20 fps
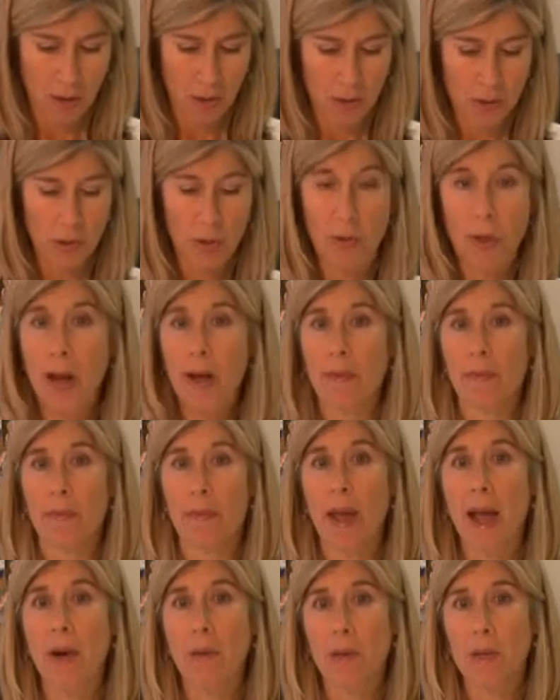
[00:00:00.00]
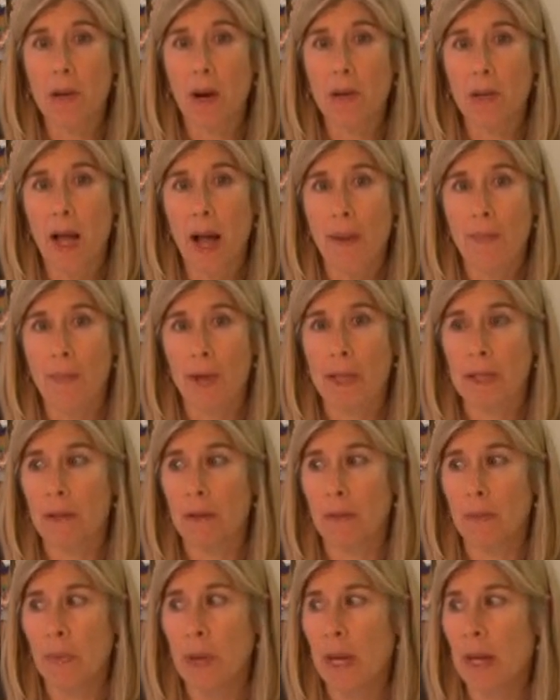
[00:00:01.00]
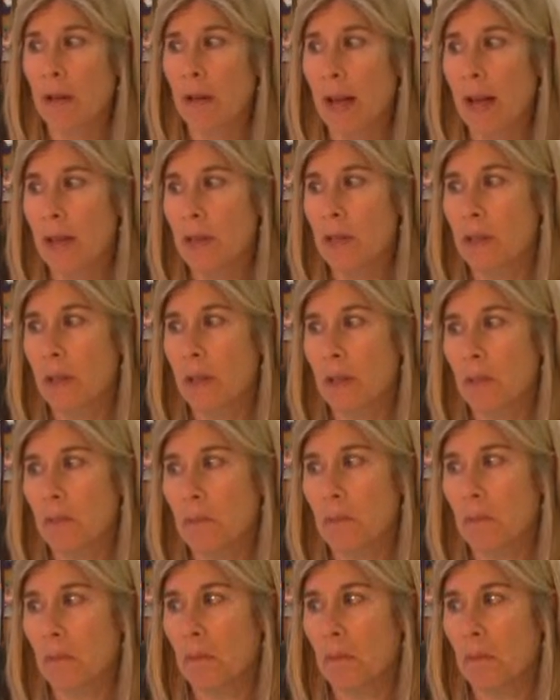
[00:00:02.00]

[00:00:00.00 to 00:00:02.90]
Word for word: So that, that was our topic. So the meeting lasted